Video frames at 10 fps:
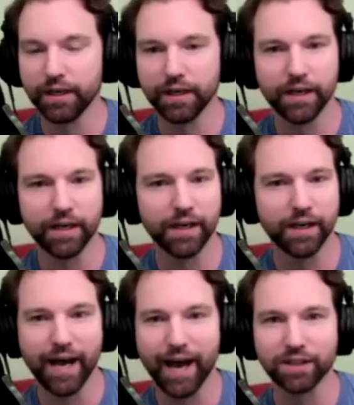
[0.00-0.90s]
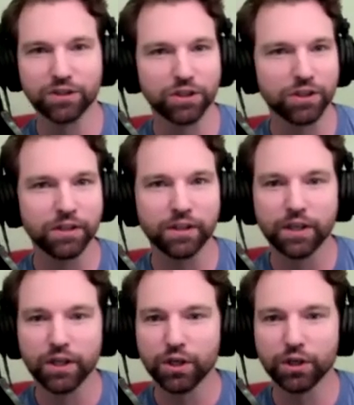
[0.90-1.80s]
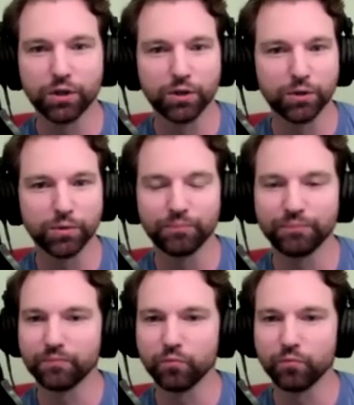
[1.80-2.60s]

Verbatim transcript: uh, actor mm-hmm. who